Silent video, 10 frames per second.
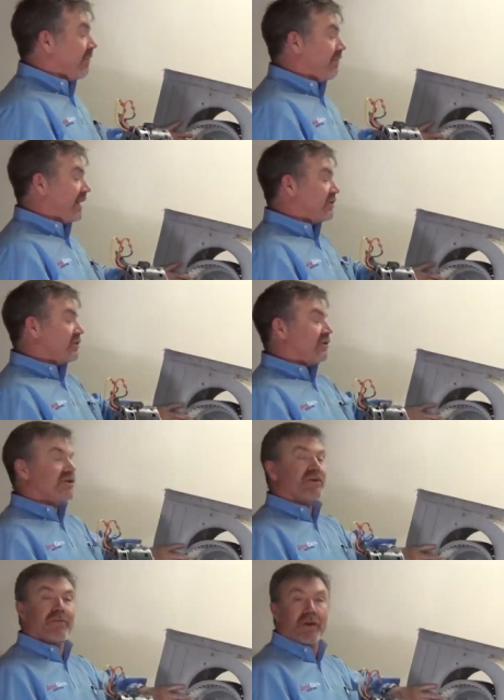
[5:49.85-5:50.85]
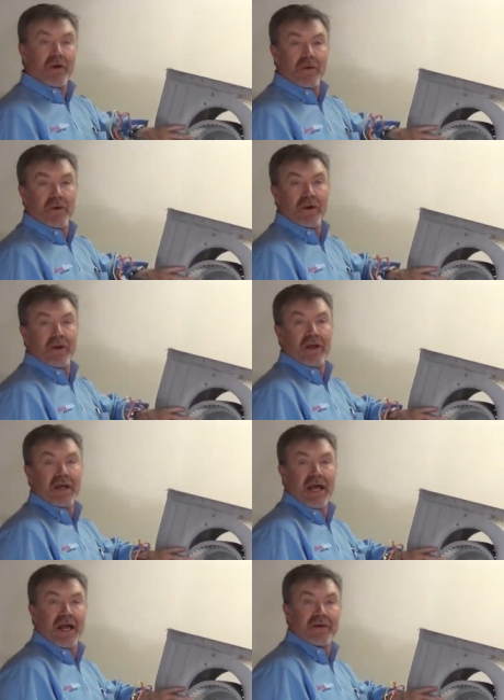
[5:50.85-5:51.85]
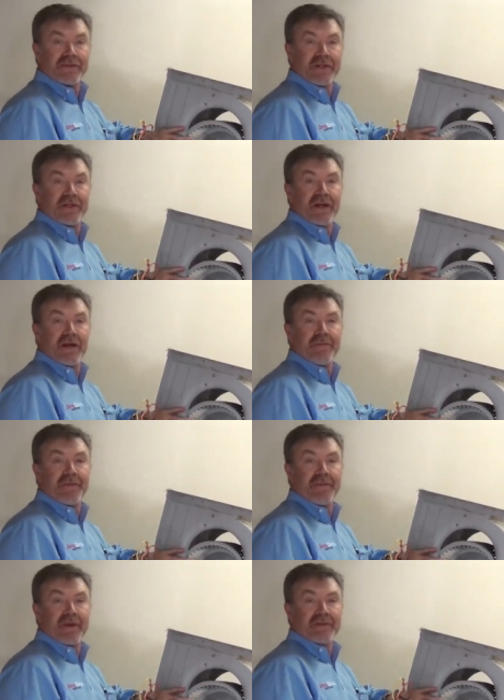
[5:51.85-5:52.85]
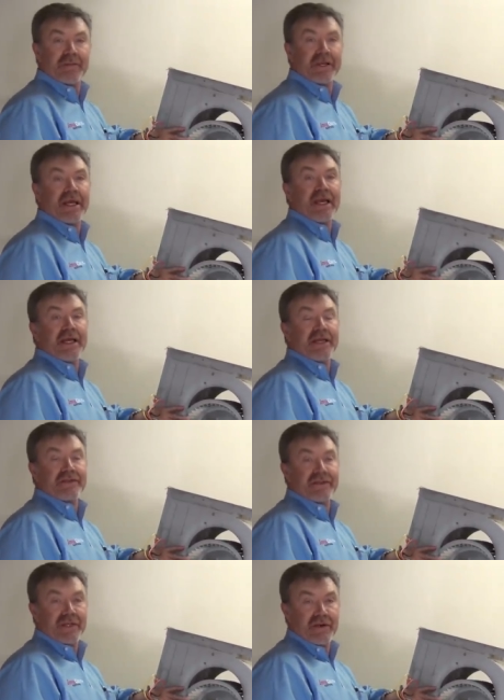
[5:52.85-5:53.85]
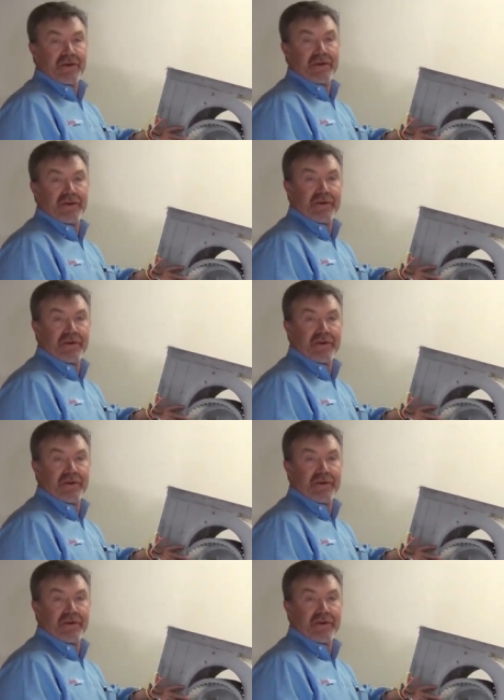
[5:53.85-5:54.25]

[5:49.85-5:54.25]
make sure that your blower housing um, assembly is centered.